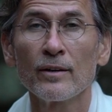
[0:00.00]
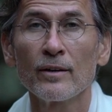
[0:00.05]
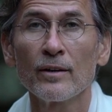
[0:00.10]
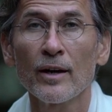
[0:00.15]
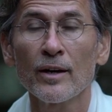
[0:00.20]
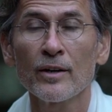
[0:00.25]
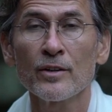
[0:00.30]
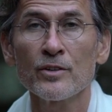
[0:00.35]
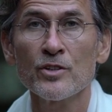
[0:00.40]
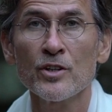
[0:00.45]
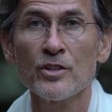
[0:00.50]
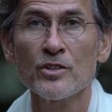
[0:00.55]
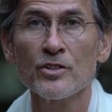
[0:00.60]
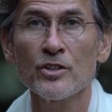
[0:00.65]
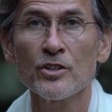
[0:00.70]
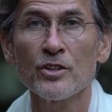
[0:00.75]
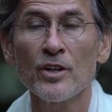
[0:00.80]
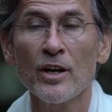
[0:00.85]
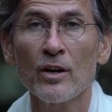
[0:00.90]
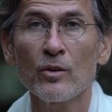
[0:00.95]
I can just
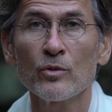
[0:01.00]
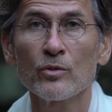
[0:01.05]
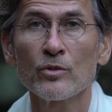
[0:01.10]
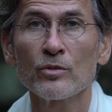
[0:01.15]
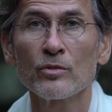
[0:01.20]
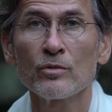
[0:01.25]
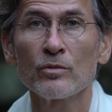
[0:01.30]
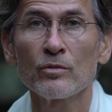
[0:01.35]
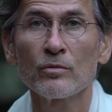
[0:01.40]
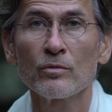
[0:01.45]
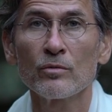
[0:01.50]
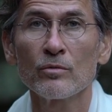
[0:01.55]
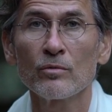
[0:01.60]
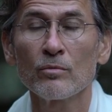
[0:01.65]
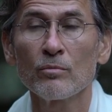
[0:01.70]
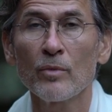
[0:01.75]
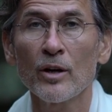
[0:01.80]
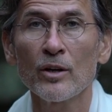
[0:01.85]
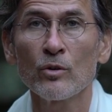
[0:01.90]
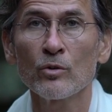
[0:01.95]
sit out
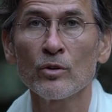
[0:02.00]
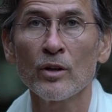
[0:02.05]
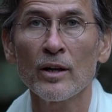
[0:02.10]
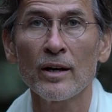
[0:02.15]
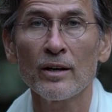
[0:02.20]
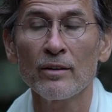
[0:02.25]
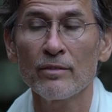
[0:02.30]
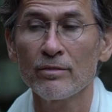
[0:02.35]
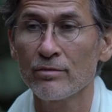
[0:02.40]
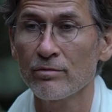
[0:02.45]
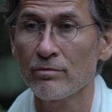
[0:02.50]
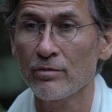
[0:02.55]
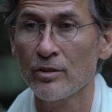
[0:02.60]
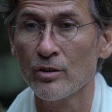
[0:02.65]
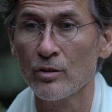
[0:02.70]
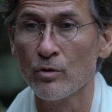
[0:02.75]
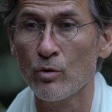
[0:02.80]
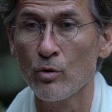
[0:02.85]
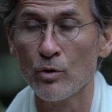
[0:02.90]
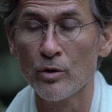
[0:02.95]
my own life in
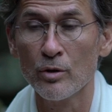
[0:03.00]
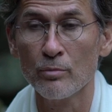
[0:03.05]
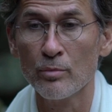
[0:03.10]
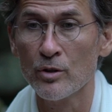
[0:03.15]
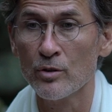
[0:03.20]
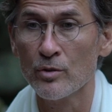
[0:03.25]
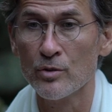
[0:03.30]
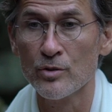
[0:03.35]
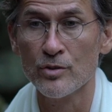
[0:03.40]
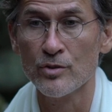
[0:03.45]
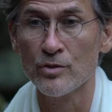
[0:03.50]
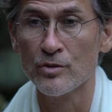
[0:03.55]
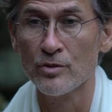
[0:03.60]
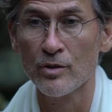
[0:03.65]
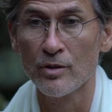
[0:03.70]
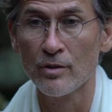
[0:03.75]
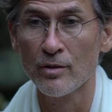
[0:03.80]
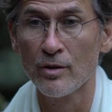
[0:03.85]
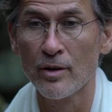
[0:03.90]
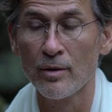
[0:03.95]
a corner because
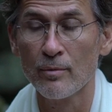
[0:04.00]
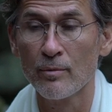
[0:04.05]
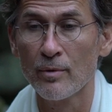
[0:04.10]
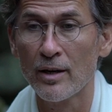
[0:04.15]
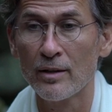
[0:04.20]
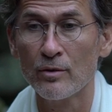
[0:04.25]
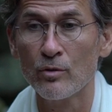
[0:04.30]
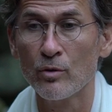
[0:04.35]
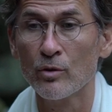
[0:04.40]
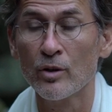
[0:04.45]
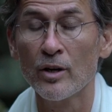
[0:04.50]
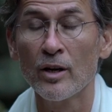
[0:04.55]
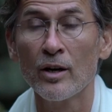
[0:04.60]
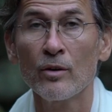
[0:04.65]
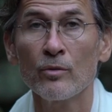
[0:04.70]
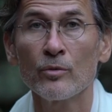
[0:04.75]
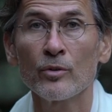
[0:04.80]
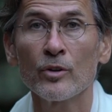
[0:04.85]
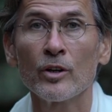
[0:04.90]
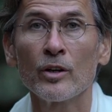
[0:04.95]
uh, I, I don't
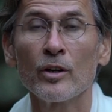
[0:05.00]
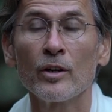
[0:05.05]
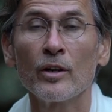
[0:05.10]
count.